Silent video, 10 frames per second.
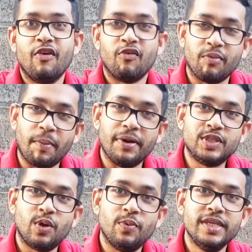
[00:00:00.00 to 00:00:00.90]
Remember,
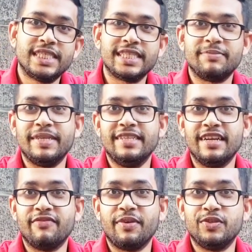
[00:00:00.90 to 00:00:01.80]
as always, this has been
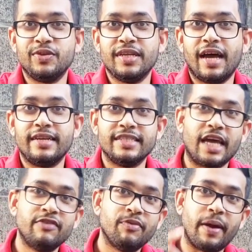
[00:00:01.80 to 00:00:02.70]
Dylan from the Trini Gardener
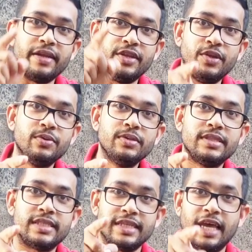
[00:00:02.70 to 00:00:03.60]
channel, reminding you
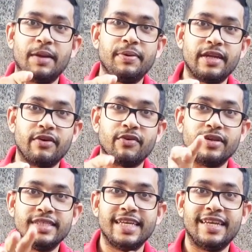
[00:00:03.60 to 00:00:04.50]
to get up and get growing.
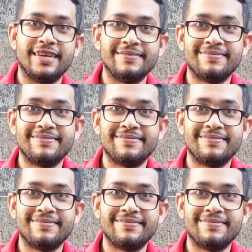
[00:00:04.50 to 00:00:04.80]
Take care.